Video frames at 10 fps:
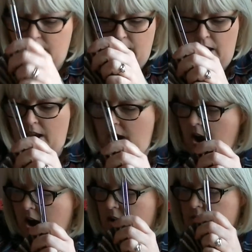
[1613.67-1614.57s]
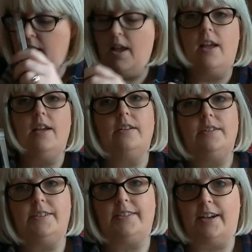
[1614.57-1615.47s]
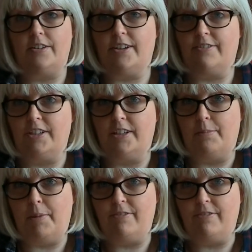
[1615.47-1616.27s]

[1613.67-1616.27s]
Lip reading: they're definitely